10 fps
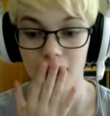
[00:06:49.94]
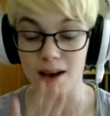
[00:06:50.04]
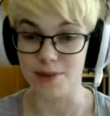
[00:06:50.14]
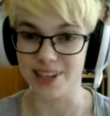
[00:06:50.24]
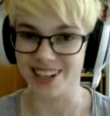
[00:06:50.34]

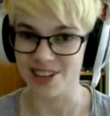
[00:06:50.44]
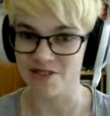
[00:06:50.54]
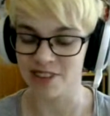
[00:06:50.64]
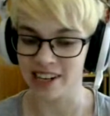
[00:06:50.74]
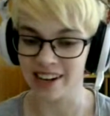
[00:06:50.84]
I mean, I don't
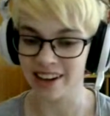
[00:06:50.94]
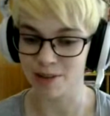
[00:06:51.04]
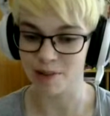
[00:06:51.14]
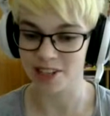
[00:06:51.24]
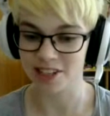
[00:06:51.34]
really like
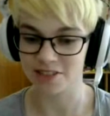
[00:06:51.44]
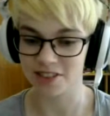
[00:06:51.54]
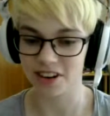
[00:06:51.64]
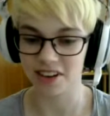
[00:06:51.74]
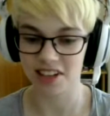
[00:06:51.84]
Master
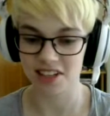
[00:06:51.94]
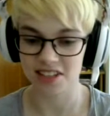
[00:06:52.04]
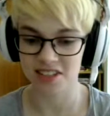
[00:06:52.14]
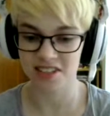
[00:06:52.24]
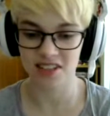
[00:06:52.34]
Ferrarius.